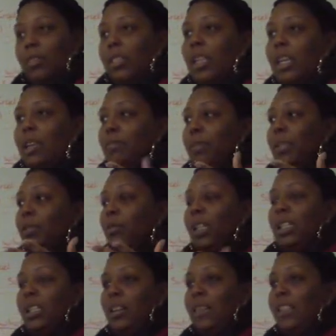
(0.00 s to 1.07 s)
The in
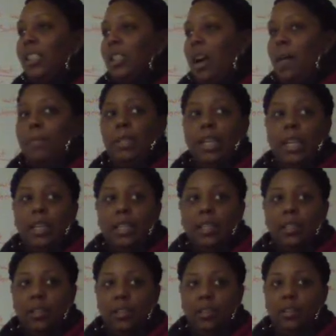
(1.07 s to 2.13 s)
between stuff is
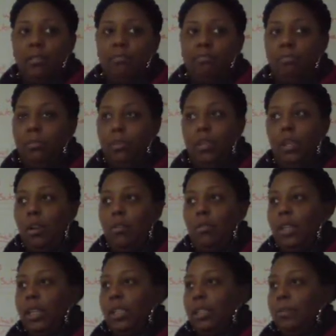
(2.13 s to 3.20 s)
complicated. Oh
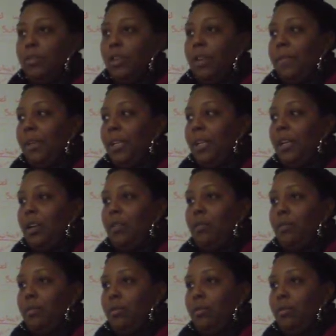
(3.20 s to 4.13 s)
yes, I'm trying to figure that out.